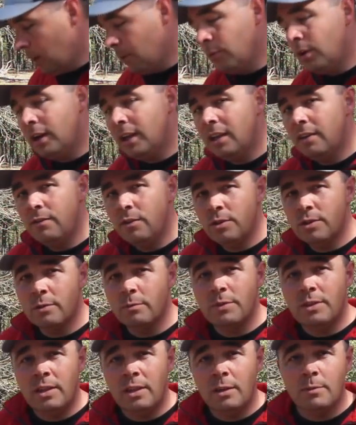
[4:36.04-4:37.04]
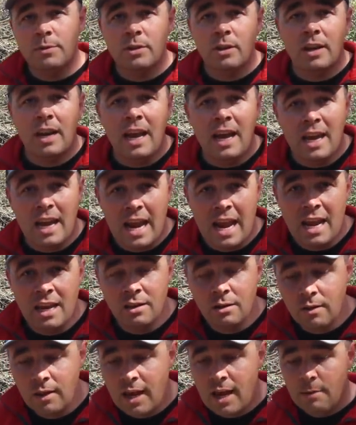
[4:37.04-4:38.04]
I'm going to give you some tips on how to
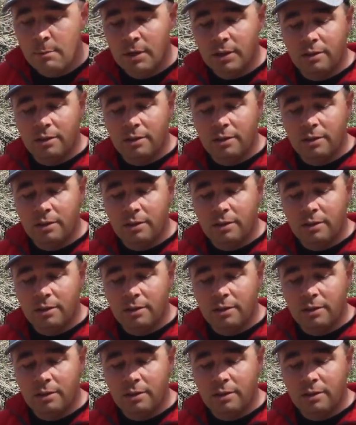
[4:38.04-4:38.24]
handle that.